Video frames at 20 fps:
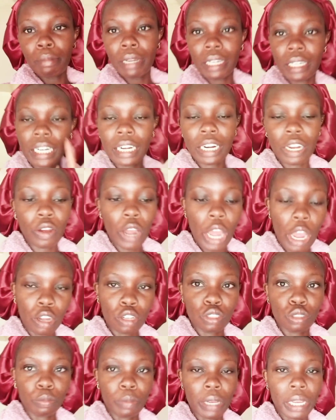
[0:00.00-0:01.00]
but right now I
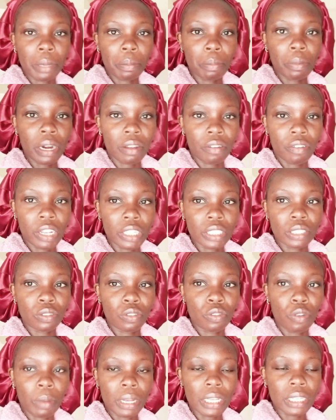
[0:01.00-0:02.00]
want to make breakfast
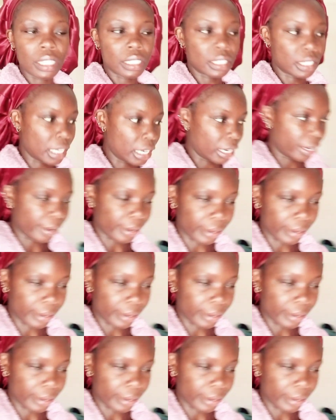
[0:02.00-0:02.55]
for my sister and